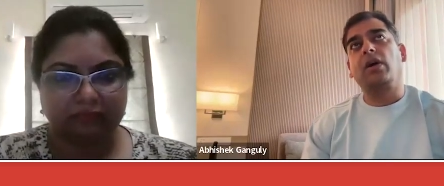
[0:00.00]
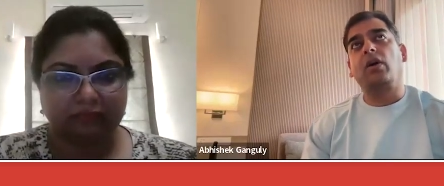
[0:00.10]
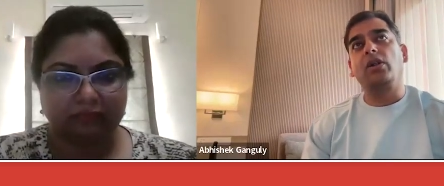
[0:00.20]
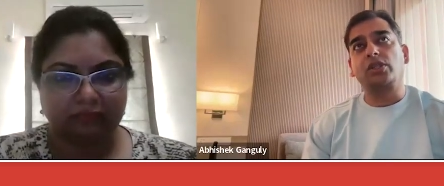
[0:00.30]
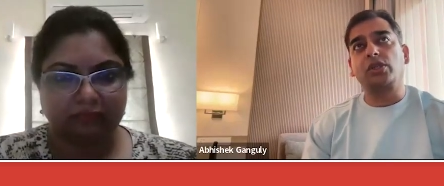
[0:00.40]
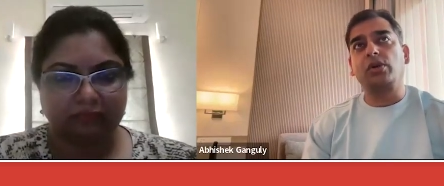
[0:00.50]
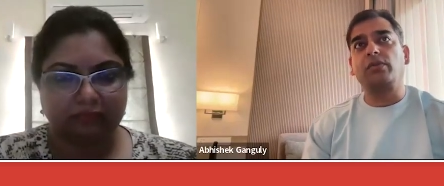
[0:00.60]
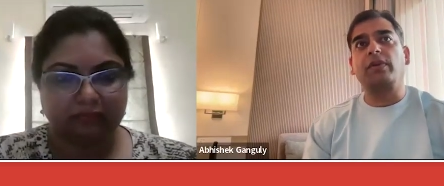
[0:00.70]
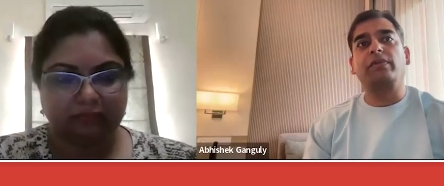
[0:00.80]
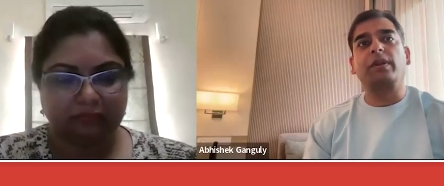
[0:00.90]

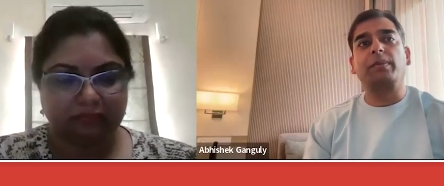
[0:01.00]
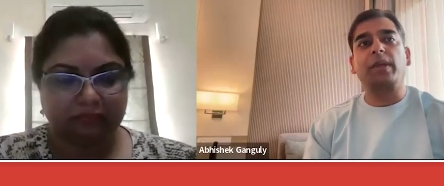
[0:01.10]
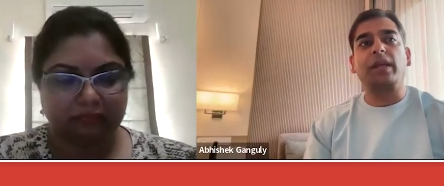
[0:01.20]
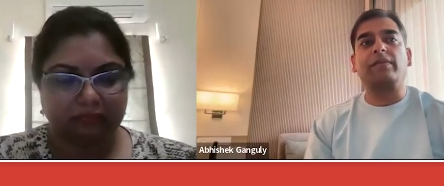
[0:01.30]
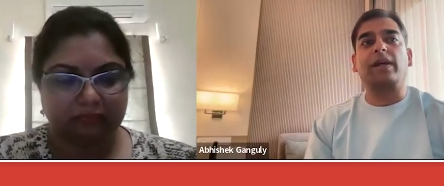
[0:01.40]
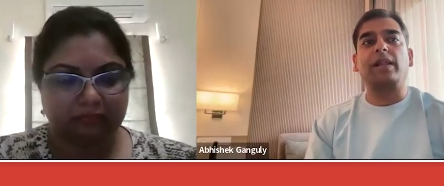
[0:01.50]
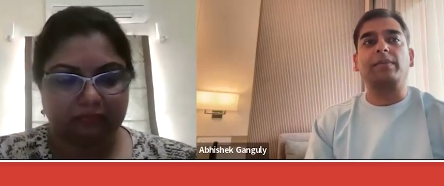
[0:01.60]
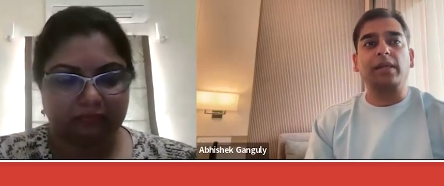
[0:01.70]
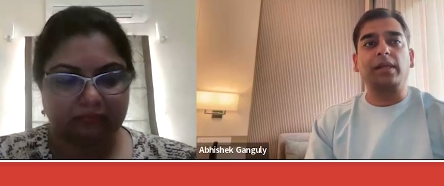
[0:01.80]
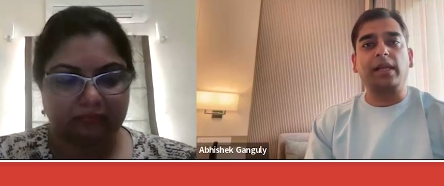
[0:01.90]
Speaker 1: Also, we will be
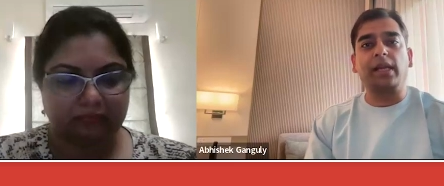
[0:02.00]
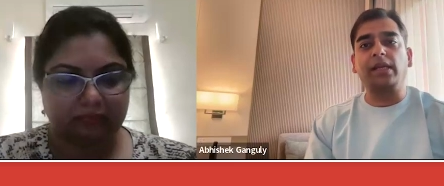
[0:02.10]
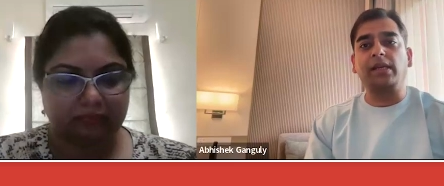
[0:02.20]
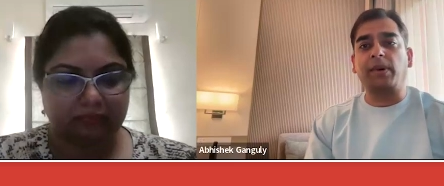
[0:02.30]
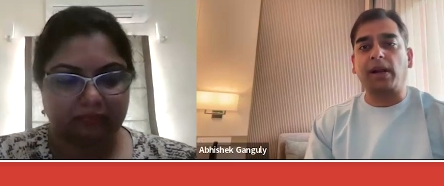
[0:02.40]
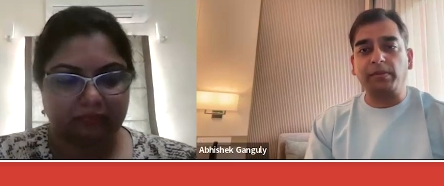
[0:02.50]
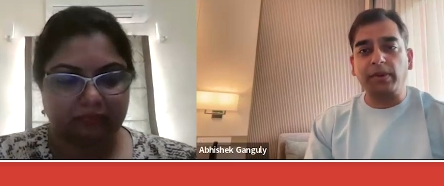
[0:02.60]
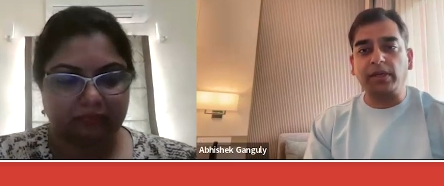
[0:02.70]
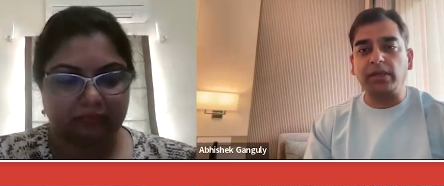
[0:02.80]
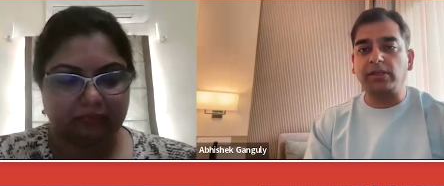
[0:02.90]
available in
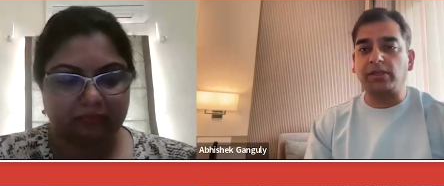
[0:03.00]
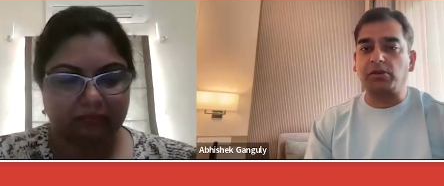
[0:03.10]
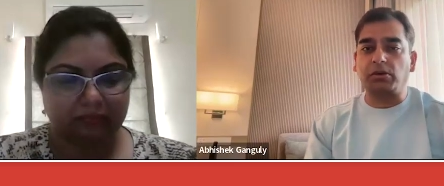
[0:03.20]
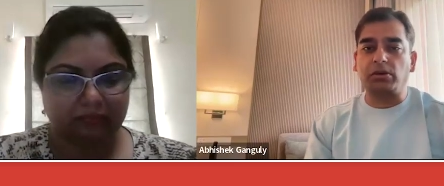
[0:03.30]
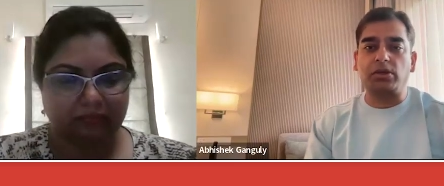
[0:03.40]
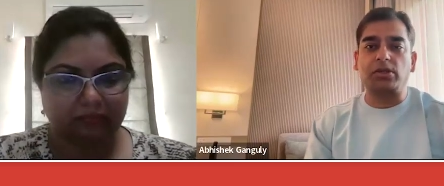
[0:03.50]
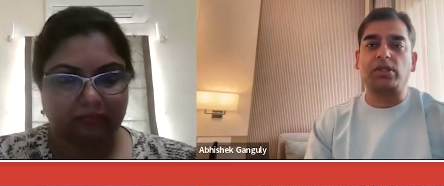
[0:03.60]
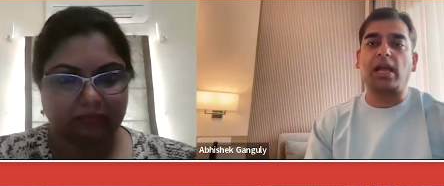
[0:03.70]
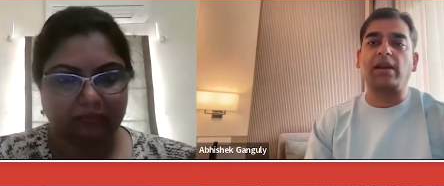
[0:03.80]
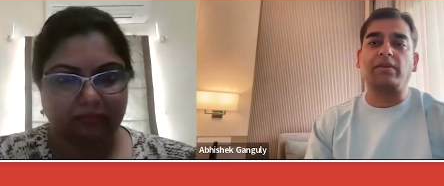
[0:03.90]
departmental
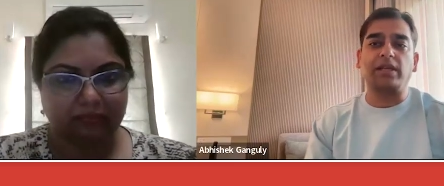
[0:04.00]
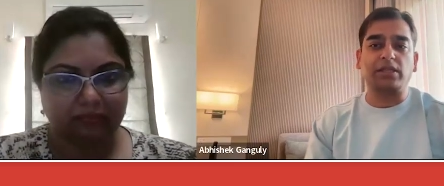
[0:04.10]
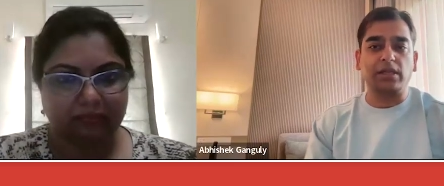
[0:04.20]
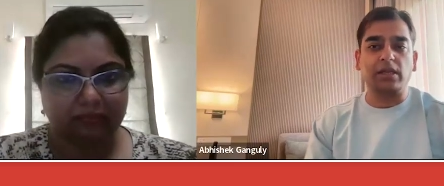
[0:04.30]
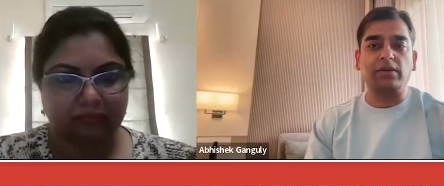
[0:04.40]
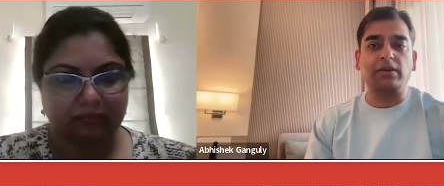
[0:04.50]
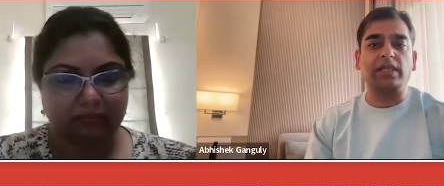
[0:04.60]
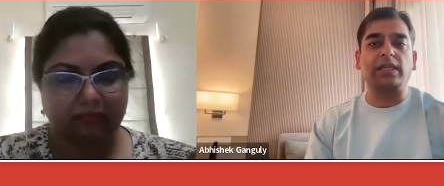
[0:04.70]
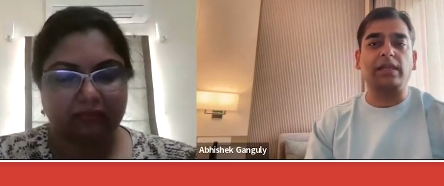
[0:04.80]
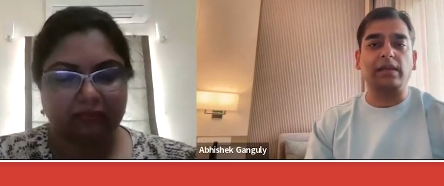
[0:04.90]
stores and regional
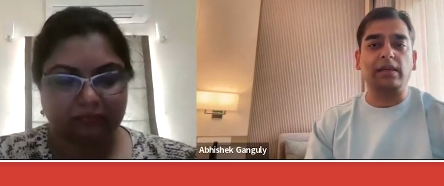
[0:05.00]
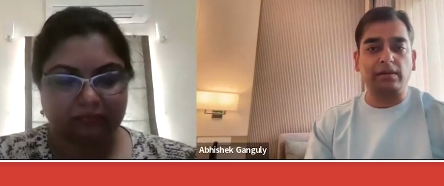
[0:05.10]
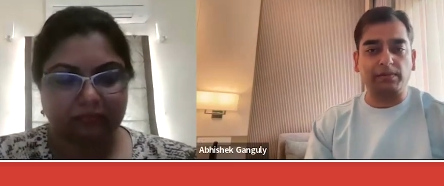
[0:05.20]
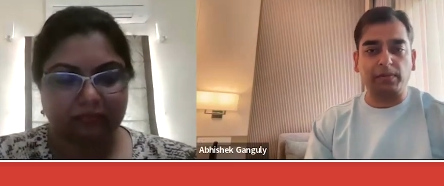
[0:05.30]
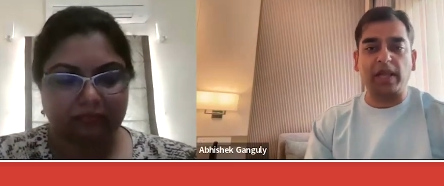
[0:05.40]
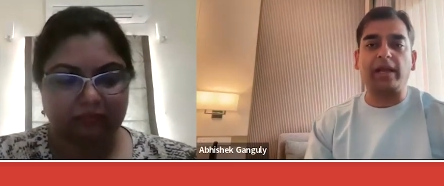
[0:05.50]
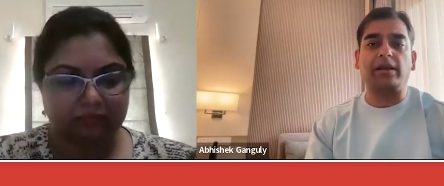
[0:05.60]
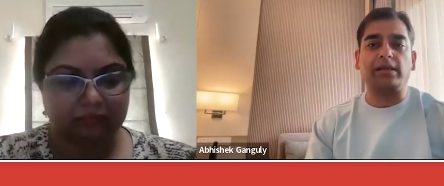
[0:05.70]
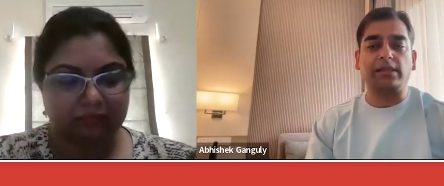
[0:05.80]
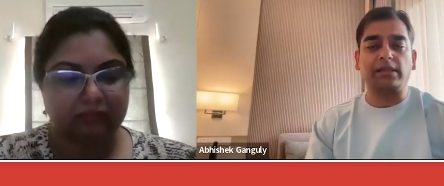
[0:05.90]
retail
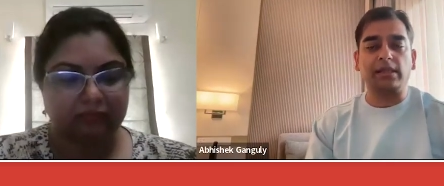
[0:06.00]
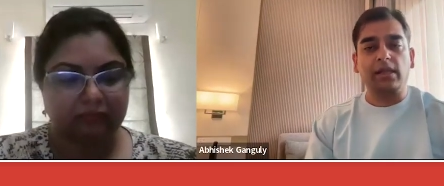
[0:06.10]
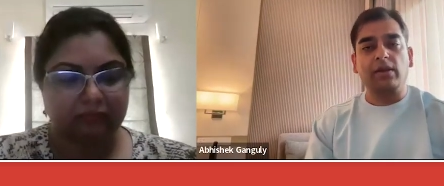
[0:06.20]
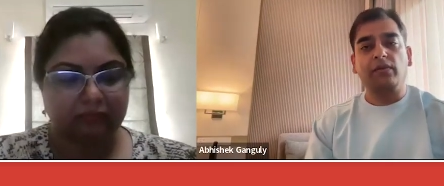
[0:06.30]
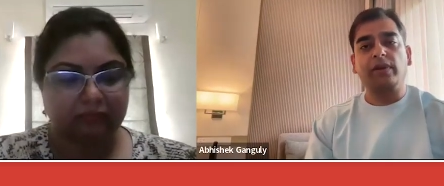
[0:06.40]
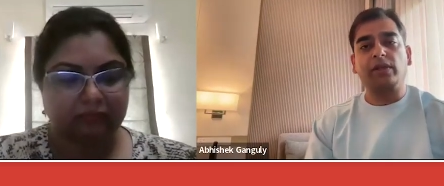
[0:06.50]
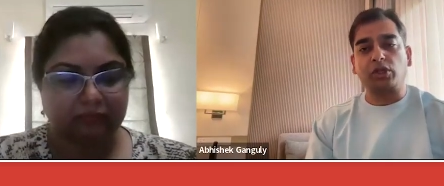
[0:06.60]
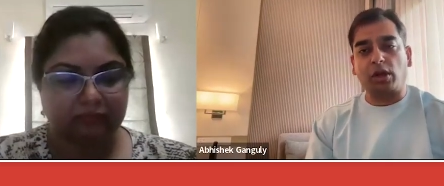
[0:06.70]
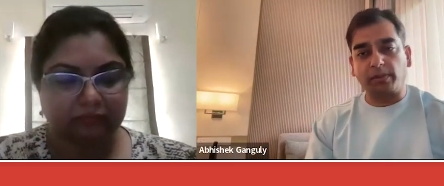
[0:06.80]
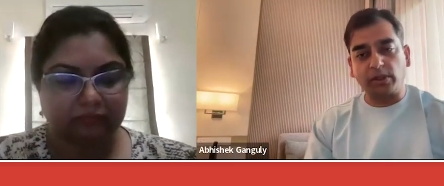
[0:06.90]
players with
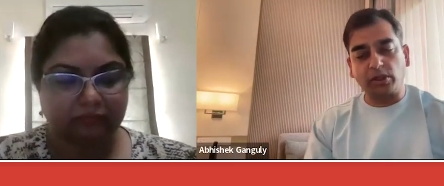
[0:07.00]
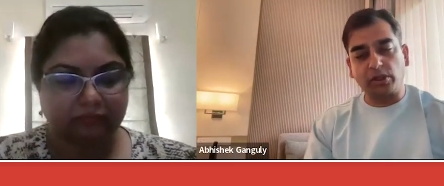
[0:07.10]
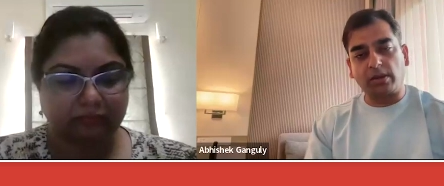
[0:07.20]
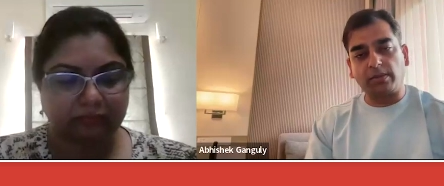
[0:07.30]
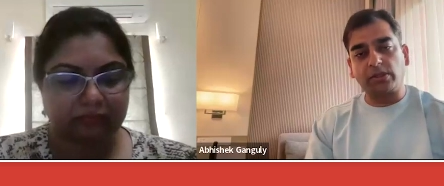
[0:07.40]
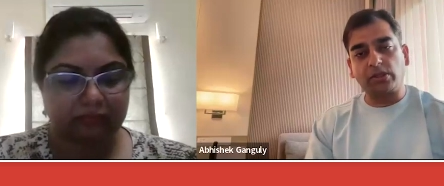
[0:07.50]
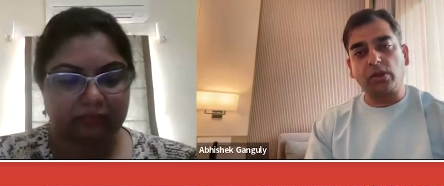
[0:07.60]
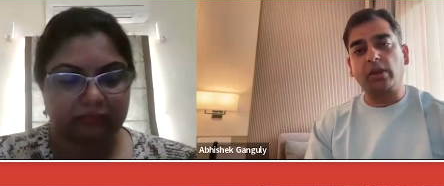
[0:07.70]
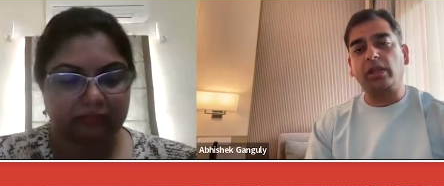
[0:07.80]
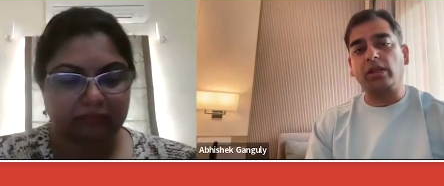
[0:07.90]
shop in shops.
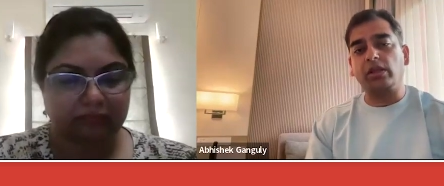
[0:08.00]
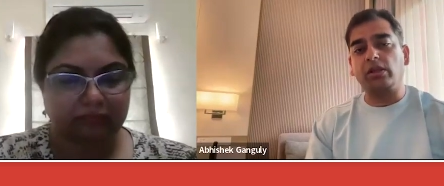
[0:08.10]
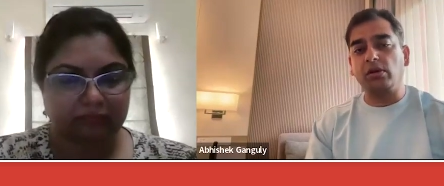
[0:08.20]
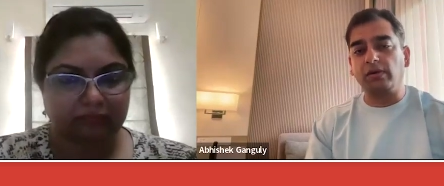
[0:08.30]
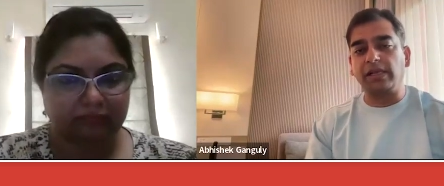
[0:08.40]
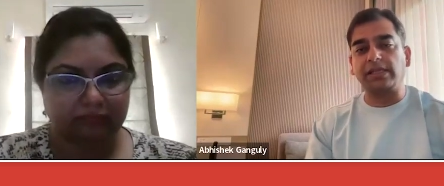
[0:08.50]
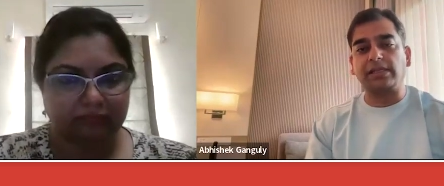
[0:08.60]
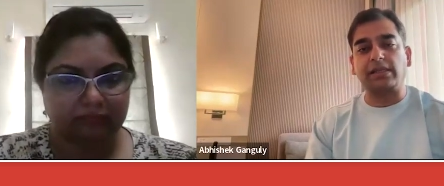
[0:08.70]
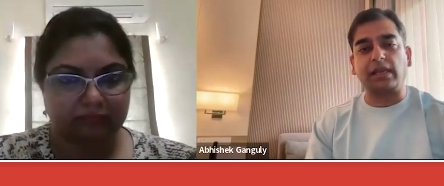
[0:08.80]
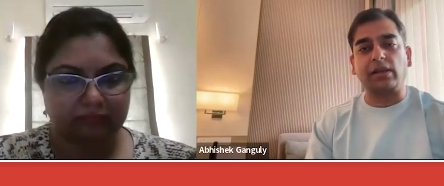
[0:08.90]
So you will
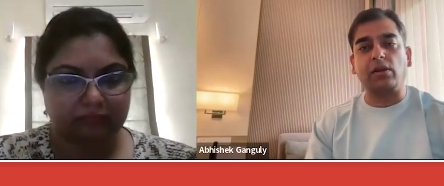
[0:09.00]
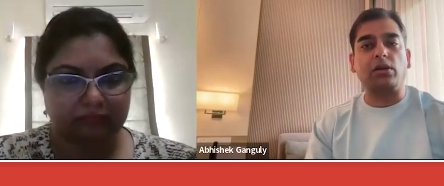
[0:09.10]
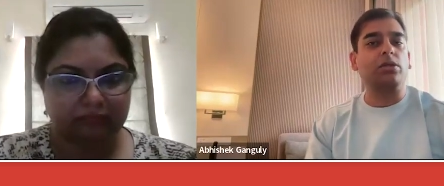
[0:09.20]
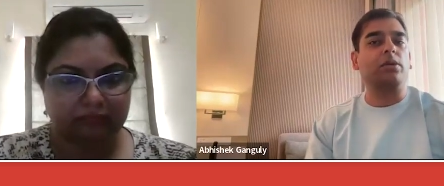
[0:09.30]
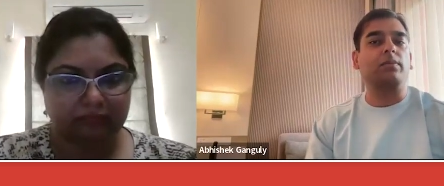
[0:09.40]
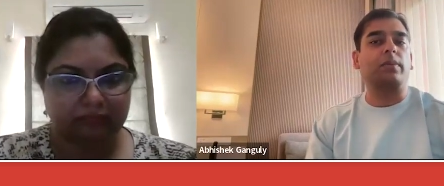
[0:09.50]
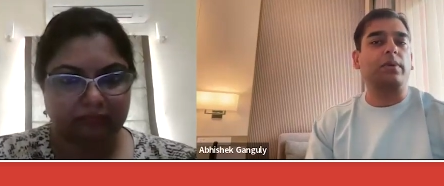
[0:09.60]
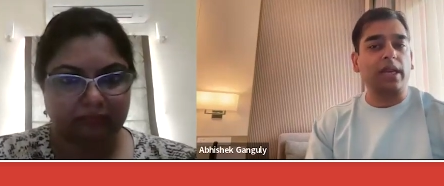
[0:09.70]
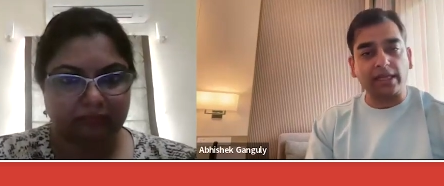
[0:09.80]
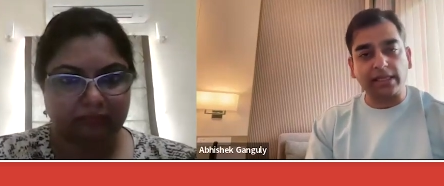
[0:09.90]
see Lotto
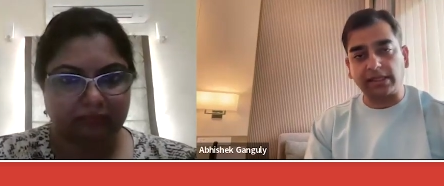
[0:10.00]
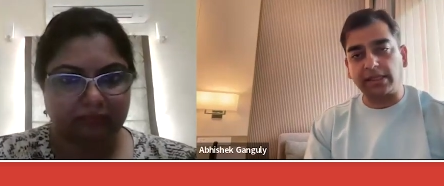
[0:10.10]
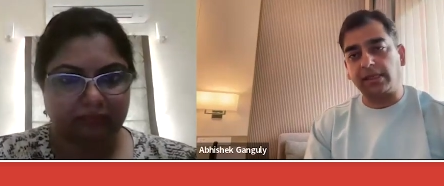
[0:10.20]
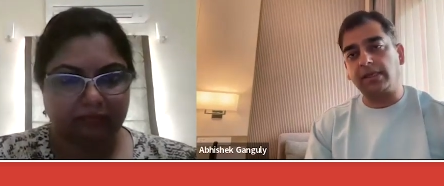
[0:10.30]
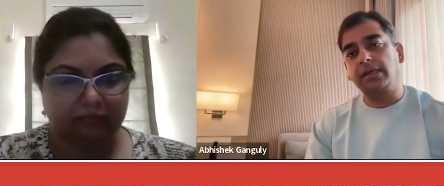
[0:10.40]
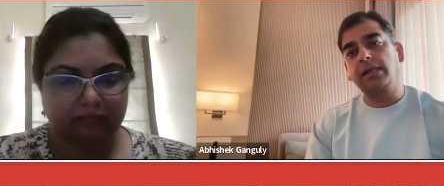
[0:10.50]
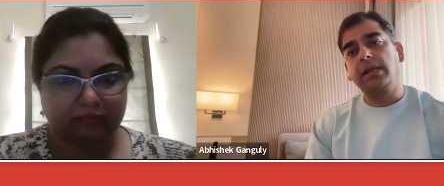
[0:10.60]
next year